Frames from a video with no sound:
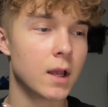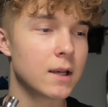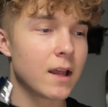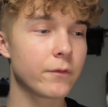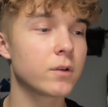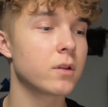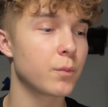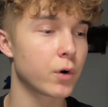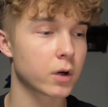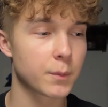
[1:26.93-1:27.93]
definitely the
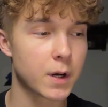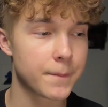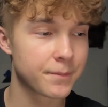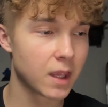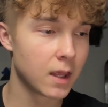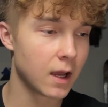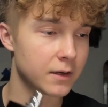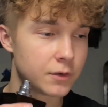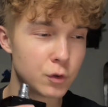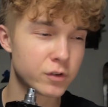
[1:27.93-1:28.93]
bergamot. I
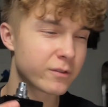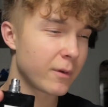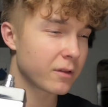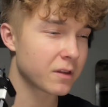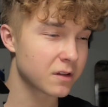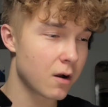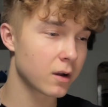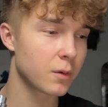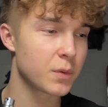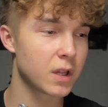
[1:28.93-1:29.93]
do smell the
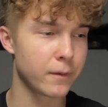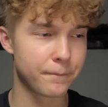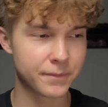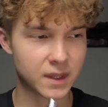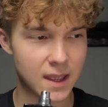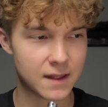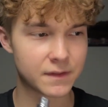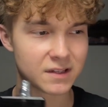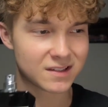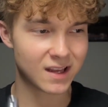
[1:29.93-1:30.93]
tonka bean
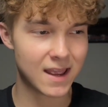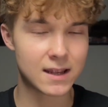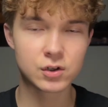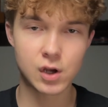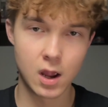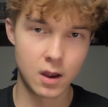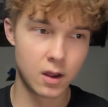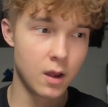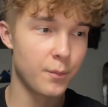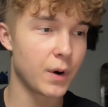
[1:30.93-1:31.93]
and the sage,
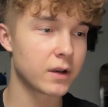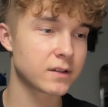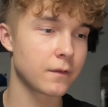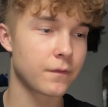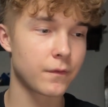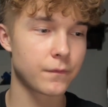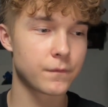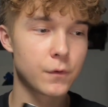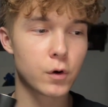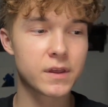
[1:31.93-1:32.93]
but
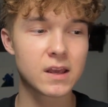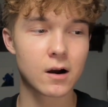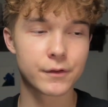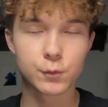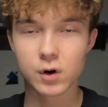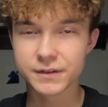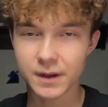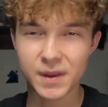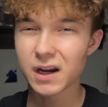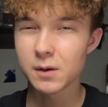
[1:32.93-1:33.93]
for the other ones,
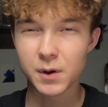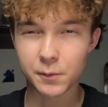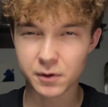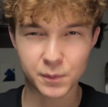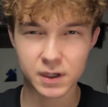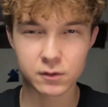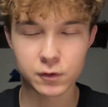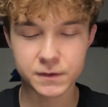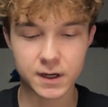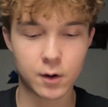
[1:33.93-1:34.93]
I'm not going to be able to pick
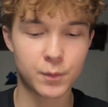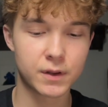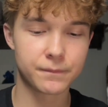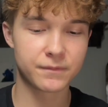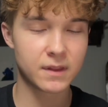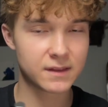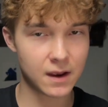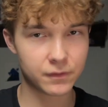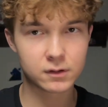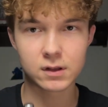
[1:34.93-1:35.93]
those out, but
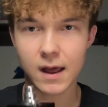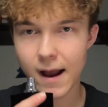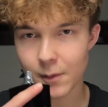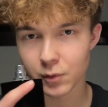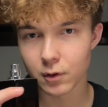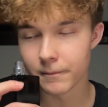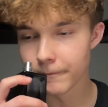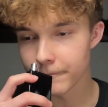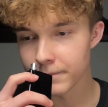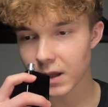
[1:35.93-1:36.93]
definitely the apple
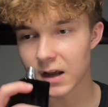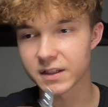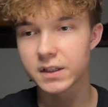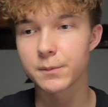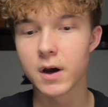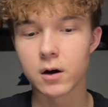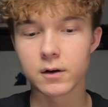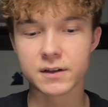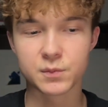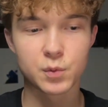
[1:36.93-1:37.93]
I smell.
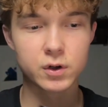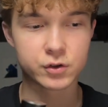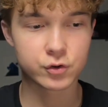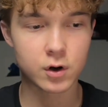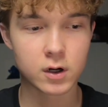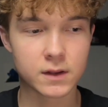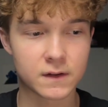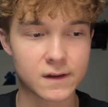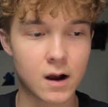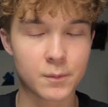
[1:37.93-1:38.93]
It's pretty strong in
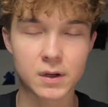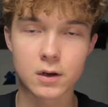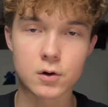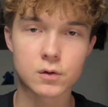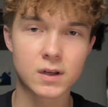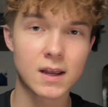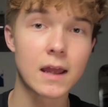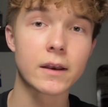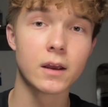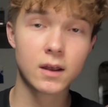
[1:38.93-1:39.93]
the top note, and